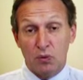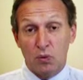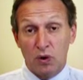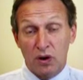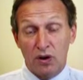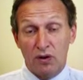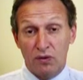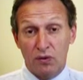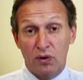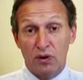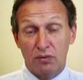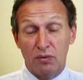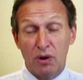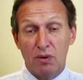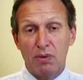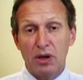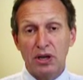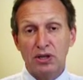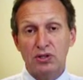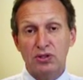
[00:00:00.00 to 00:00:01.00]
uh, of one of
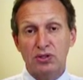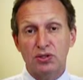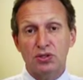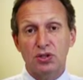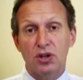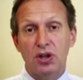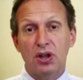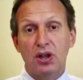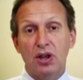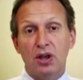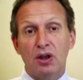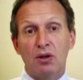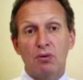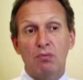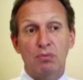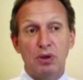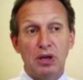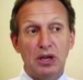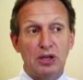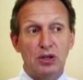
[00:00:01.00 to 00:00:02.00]
my patients
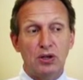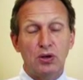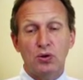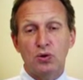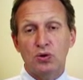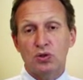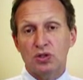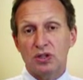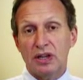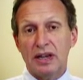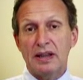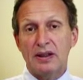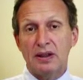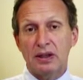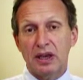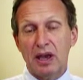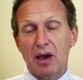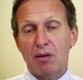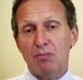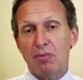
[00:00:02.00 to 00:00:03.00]
being used in
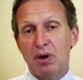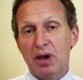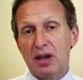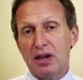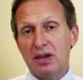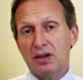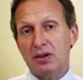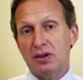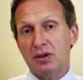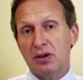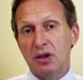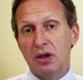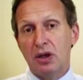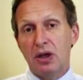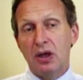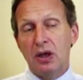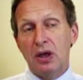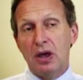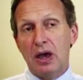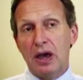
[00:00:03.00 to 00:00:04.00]
the campaign.
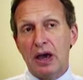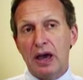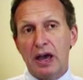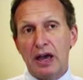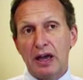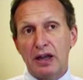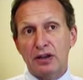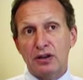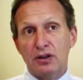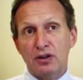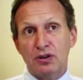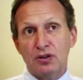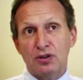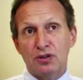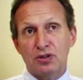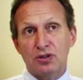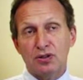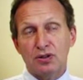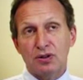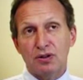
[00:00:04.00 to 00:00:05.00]

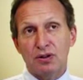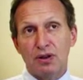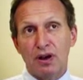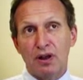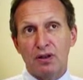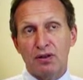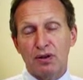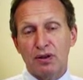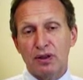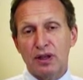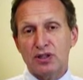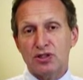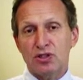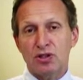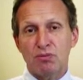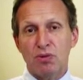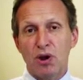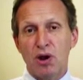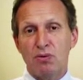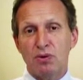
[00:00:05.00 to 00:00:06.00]
And I think that's
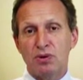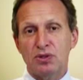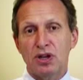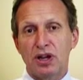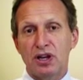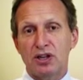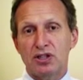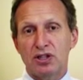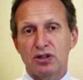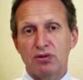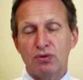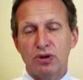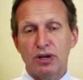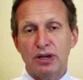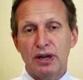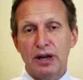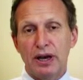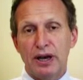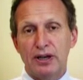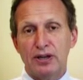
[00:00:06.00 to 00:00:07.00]
the moment I actually
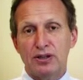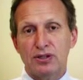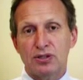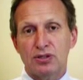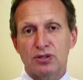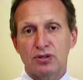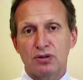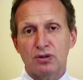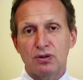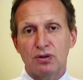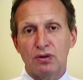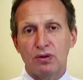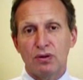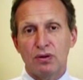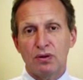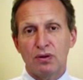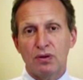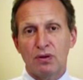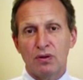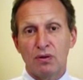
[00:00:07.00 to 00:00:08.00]
realized
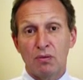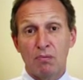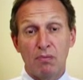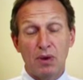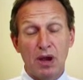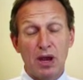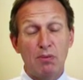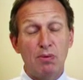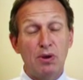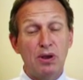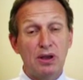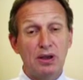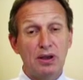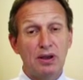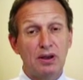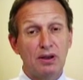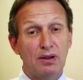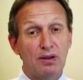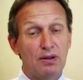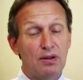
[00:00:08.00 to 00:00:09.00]
that
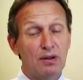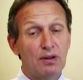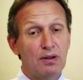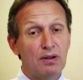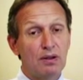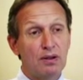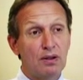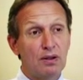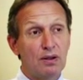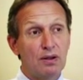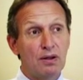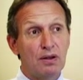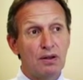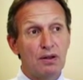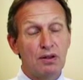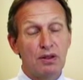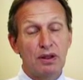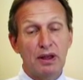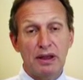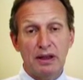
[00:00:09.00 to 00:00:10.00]
maybe
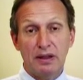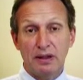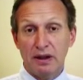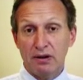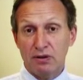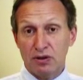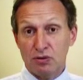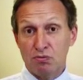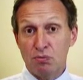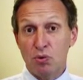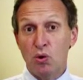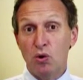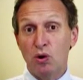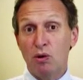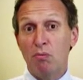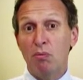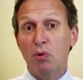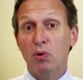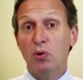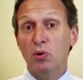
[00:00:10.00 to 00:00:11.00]
th there is more
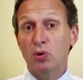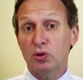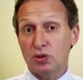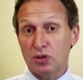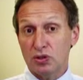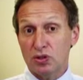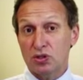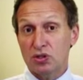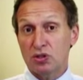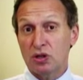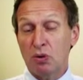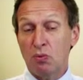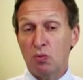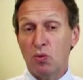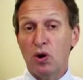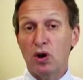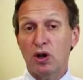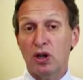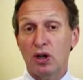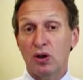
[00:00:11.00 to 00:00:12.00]
importance in
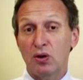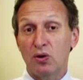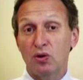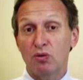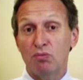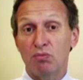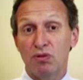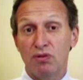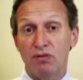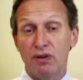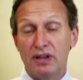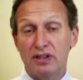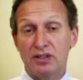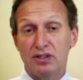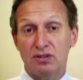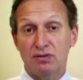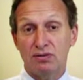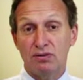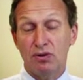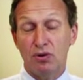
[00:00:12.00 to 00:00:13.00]
working on,
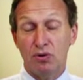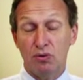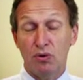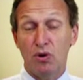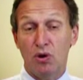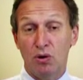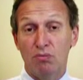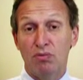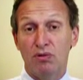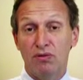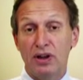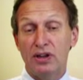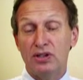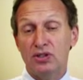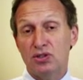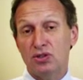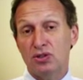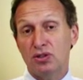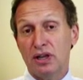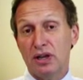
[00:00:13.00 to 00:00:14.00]
on, on
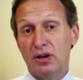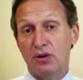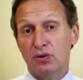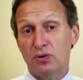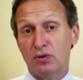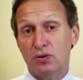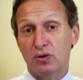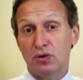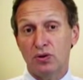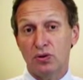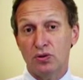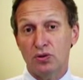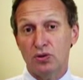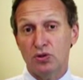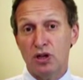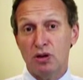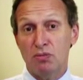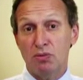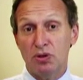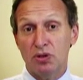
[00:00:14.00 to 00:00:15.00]
prevention than on, on
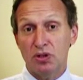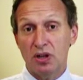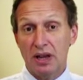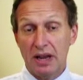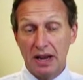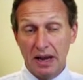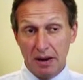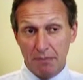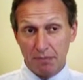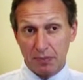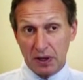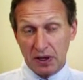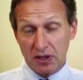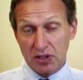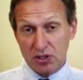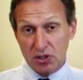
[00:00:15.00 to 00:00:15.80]
treatment. I